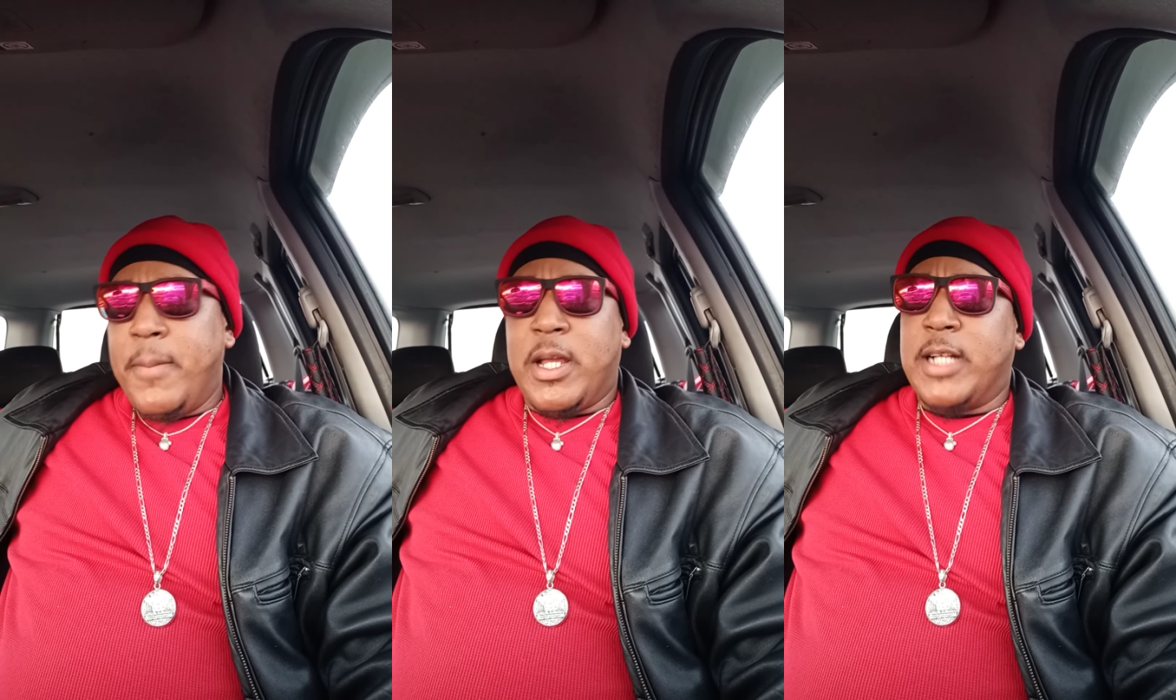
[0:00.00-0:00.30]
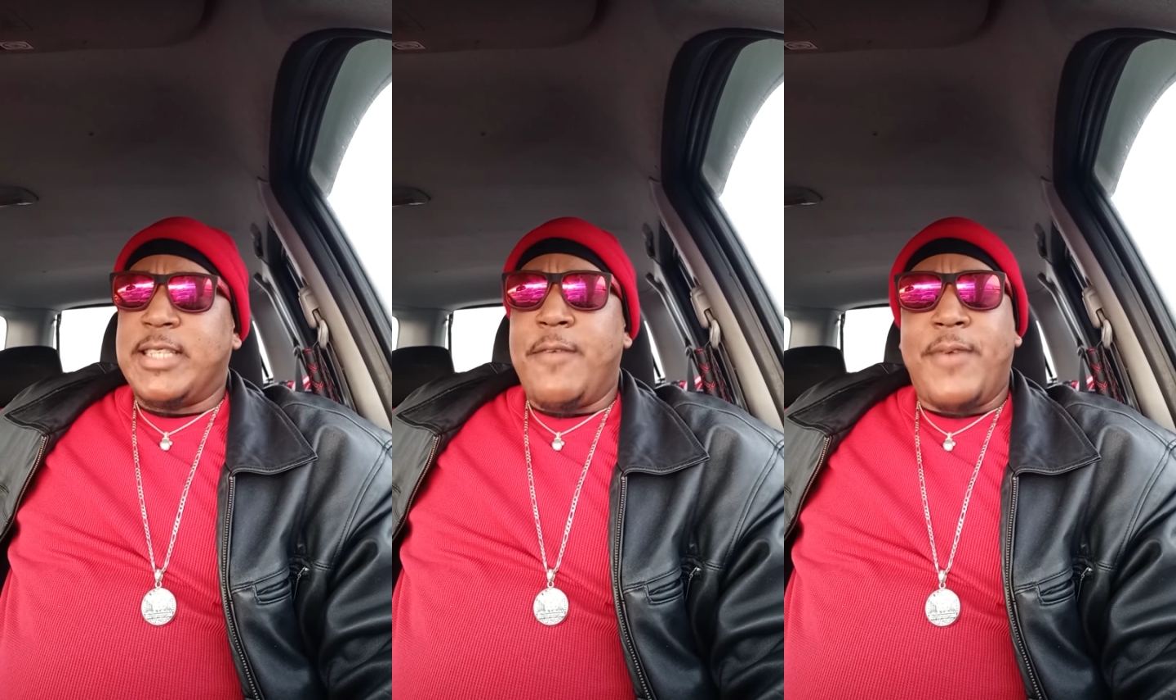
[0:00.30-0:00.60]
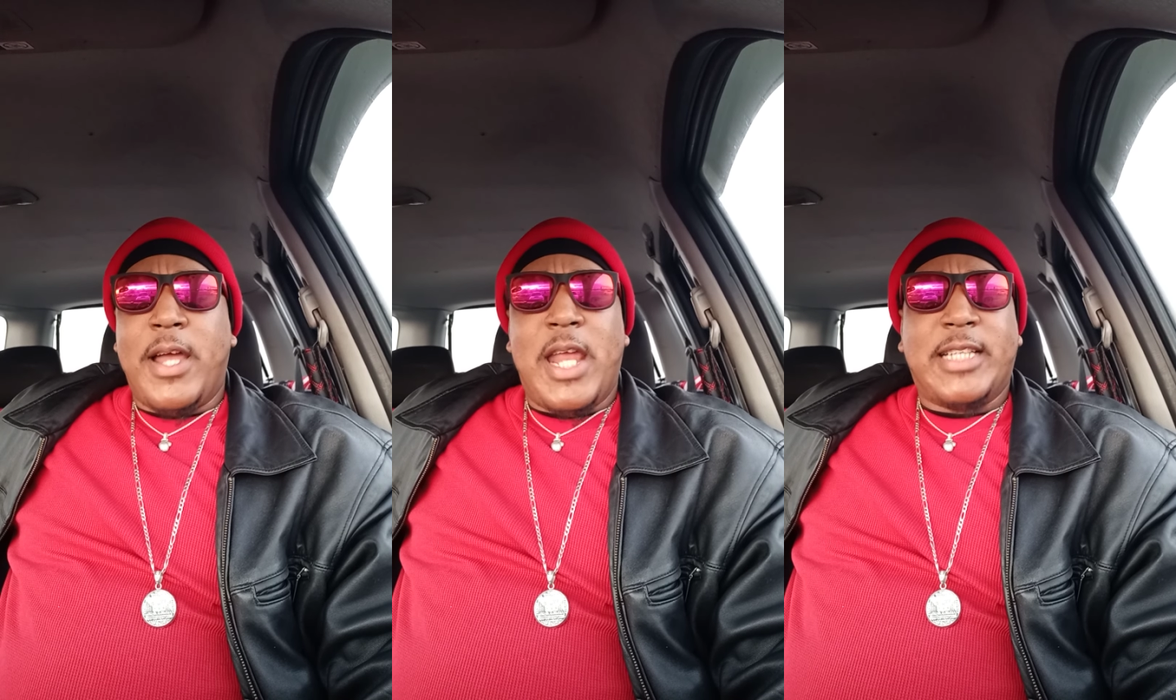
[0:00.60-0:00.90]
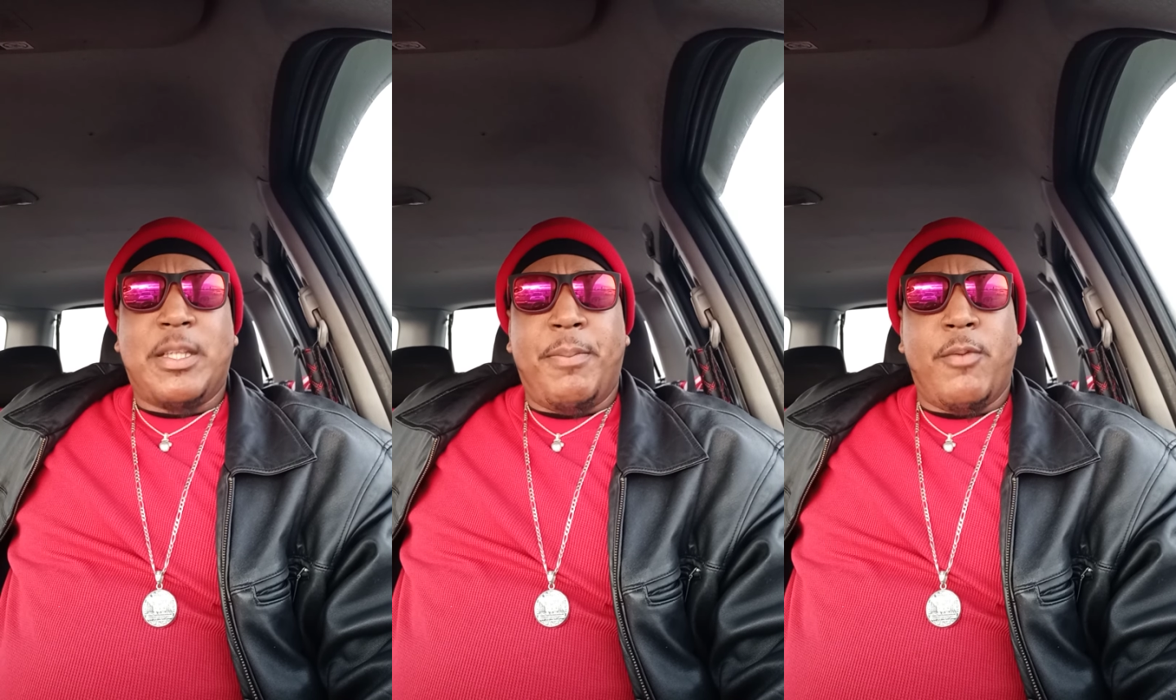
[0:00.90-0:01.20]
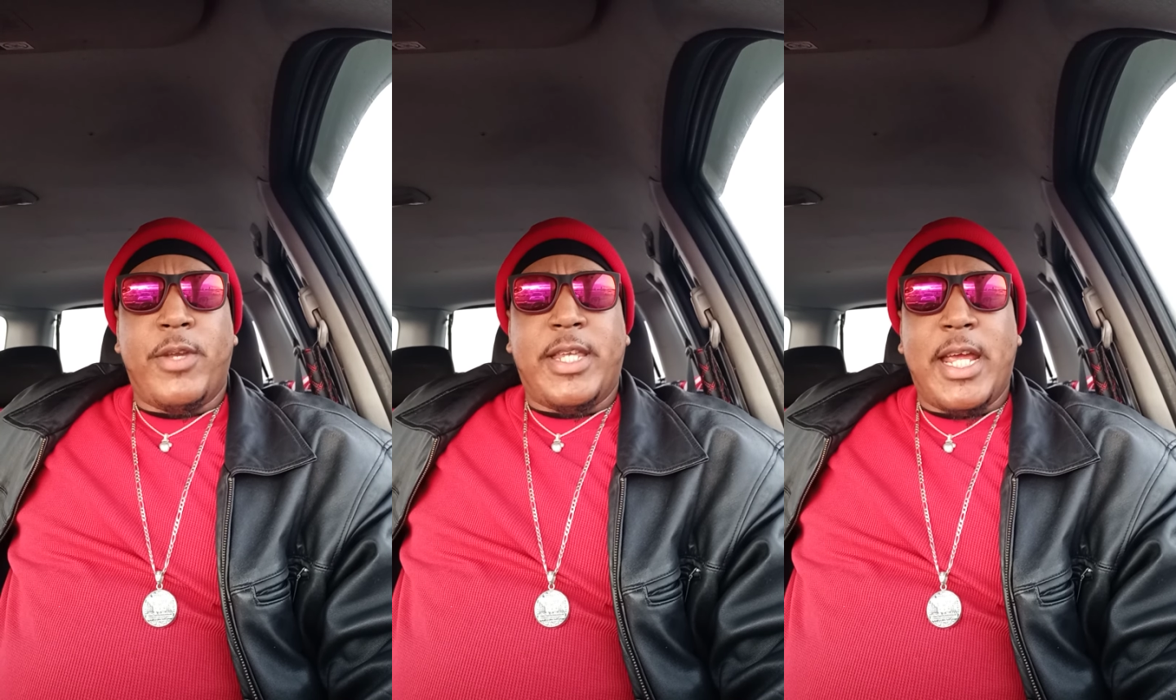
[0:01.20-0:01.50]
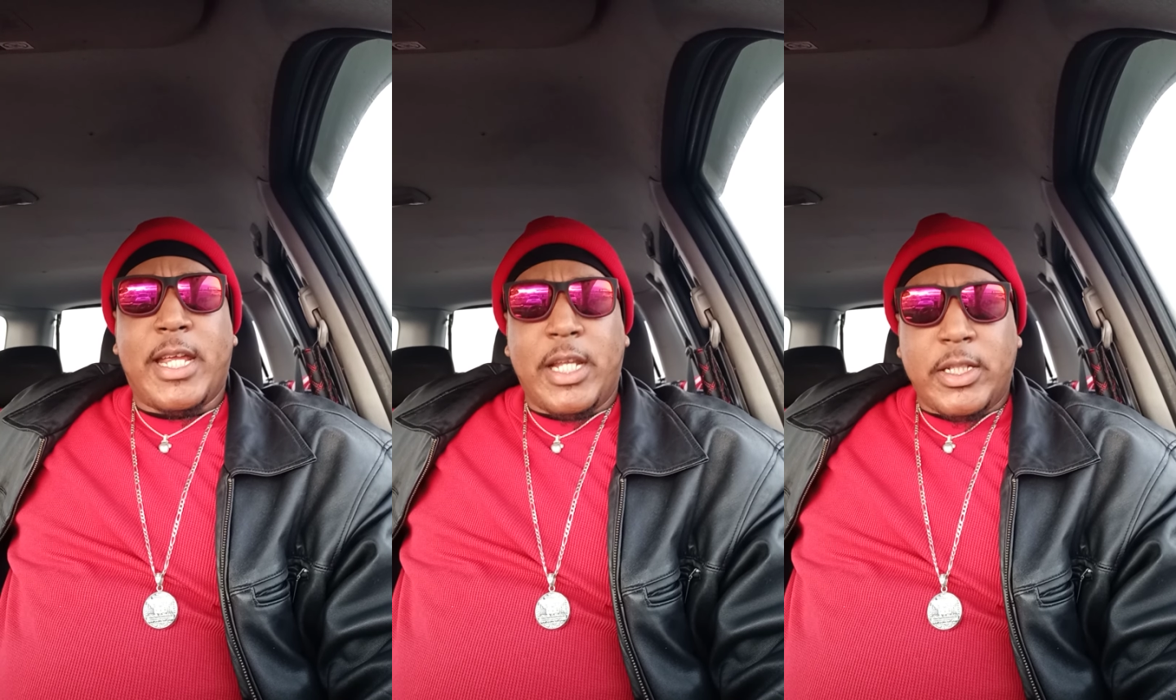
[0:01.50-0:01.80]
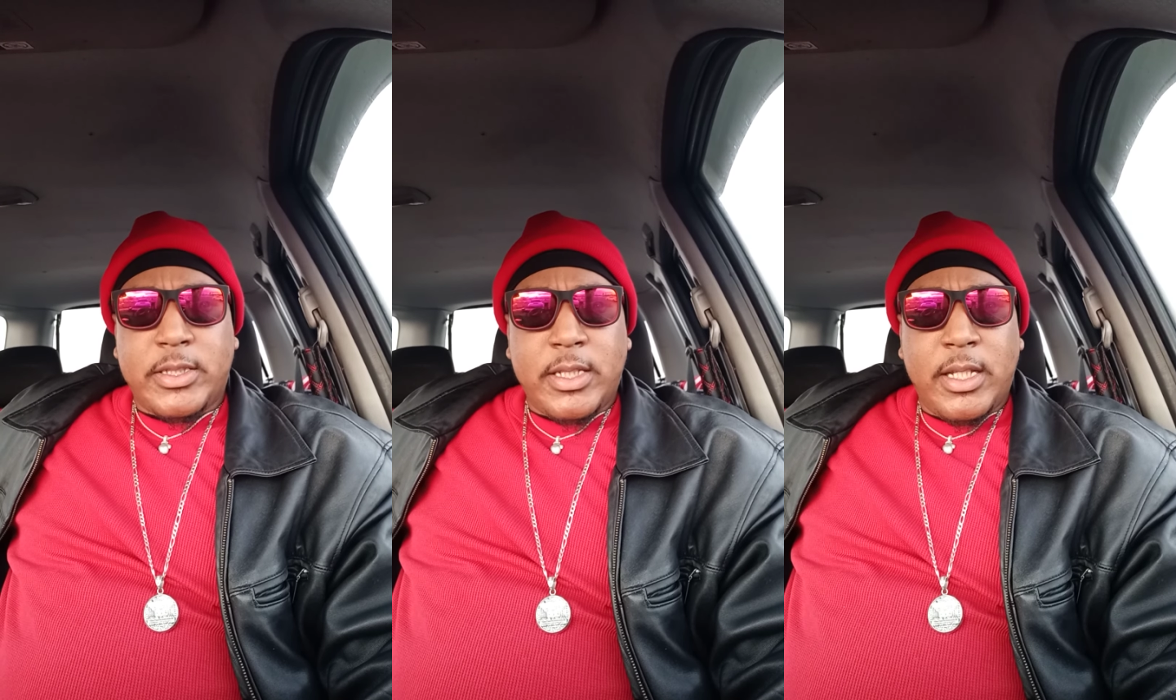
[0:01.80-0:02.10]
because I find that to be
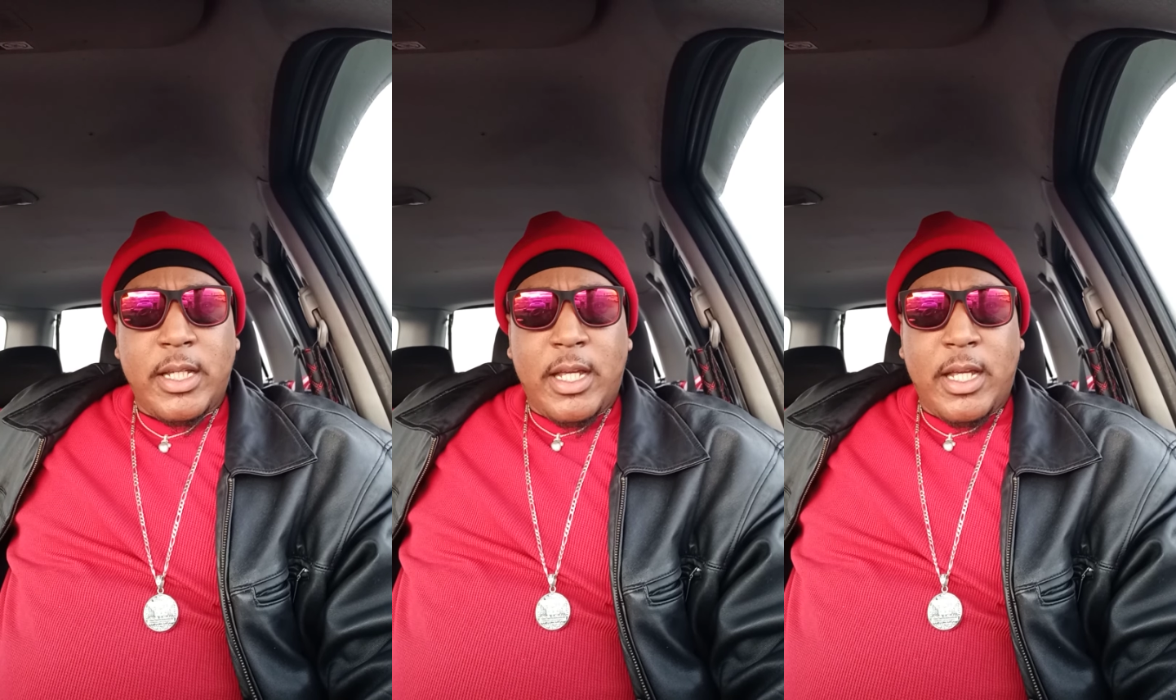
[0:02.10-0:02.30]
ridiculous.